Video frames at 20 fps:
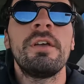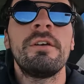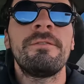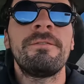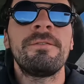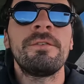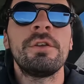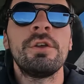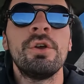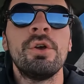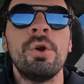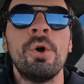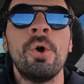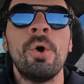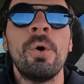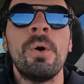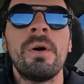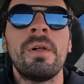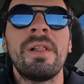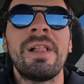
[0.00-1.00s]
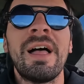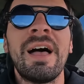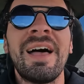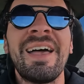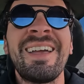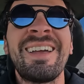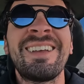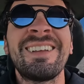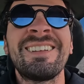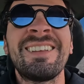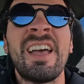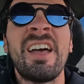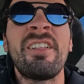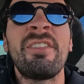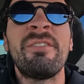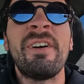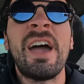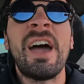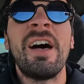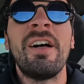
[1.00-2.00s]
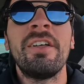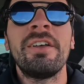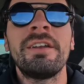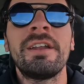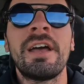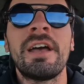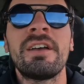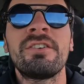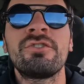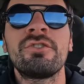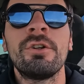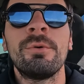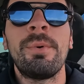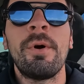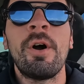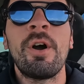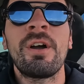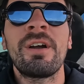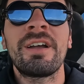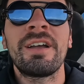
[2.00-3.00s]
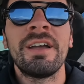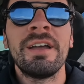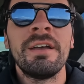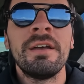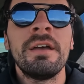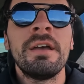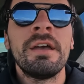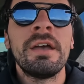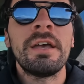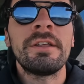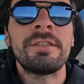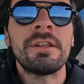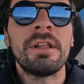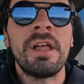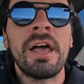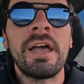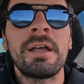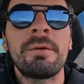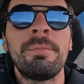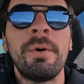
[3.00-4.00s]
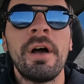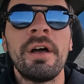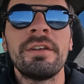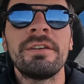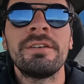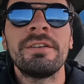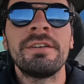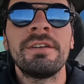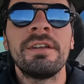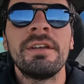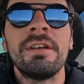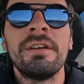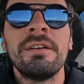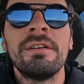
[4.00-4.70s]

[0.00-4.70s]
If you like Death Valley National Park, hit the like button.